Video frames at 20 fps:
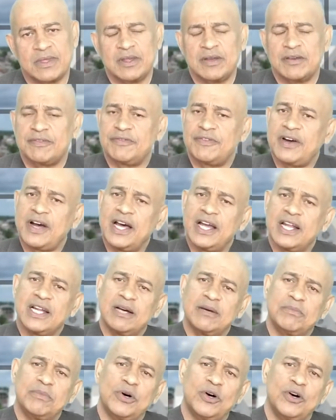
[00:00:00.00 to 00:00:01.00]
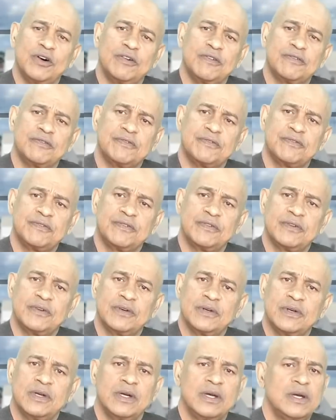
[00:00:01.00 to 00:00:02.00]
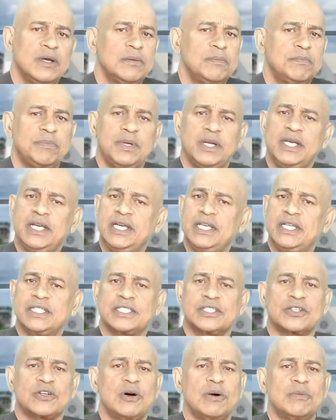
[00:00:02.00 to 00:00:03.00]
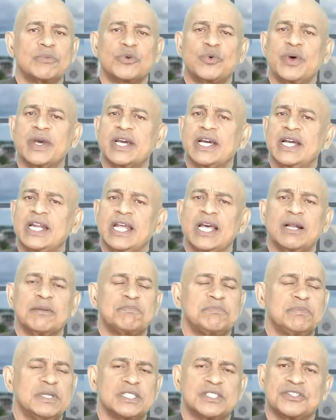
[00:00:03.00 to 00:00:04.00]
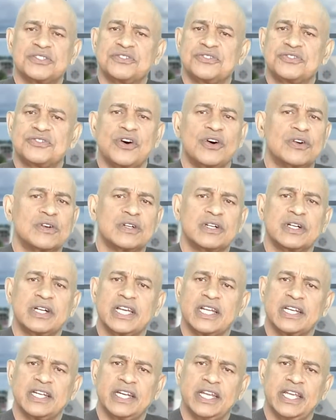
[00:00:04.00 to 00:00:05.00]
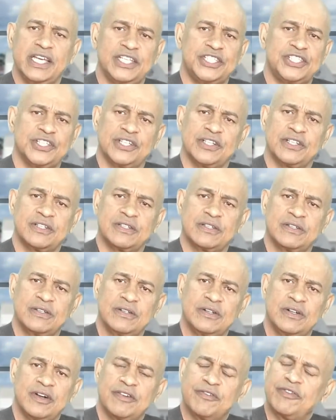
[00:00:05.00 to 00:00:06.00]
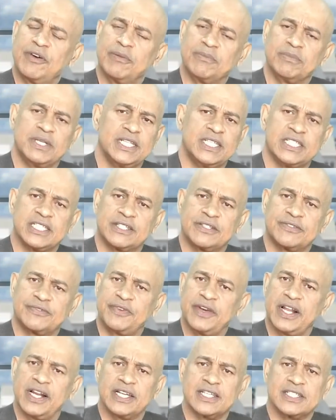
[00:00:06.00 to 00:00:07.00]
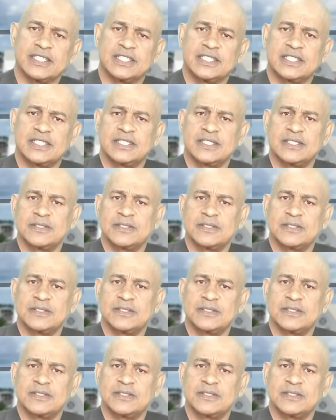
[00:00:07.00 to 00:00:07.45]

Father above, please come quick and help this drowning nation from these fellas.